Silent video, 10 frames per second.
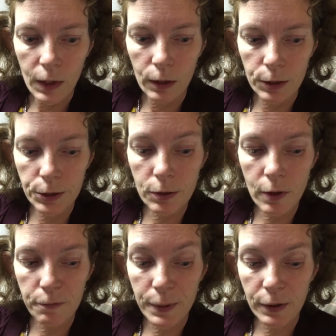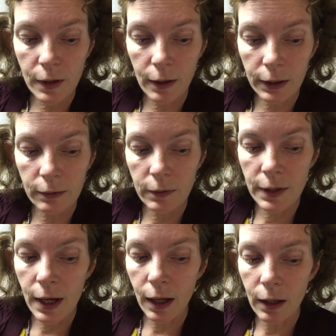So I've been lucky with
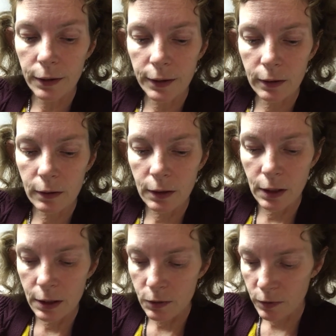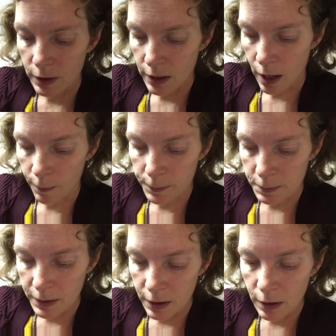that. I think knitting's really helped
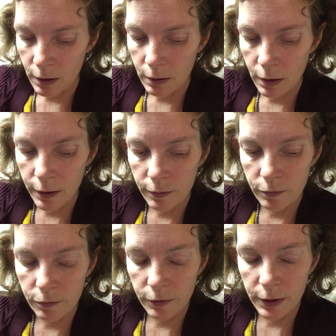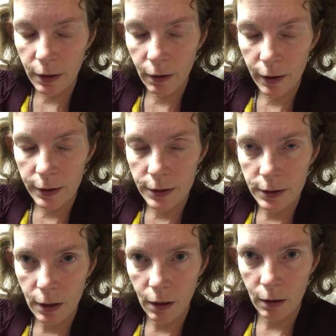me in a lot of regards.
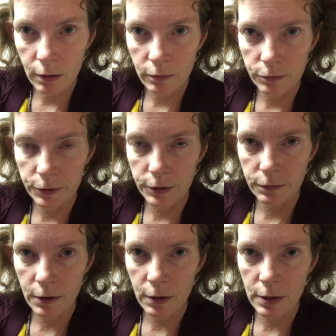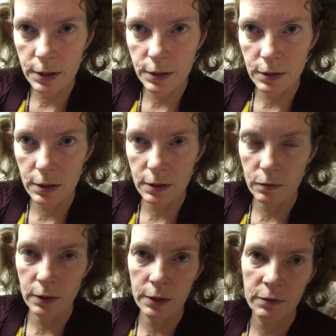First of all, it's
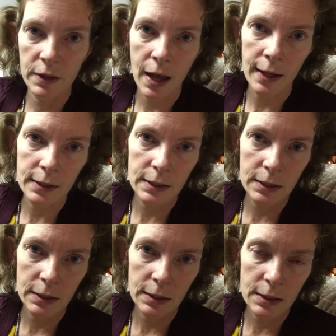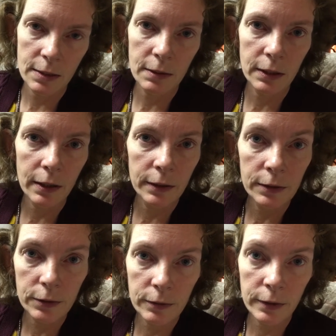really relaxing. It's something I
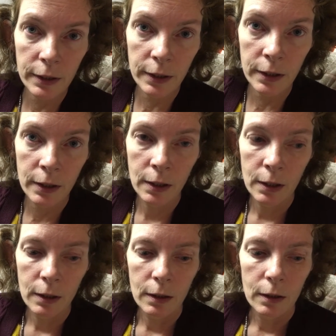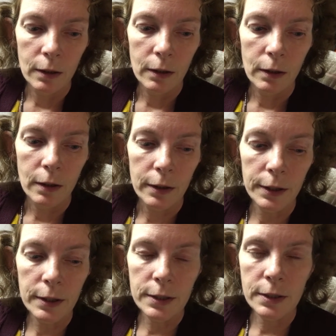enjoy. It is a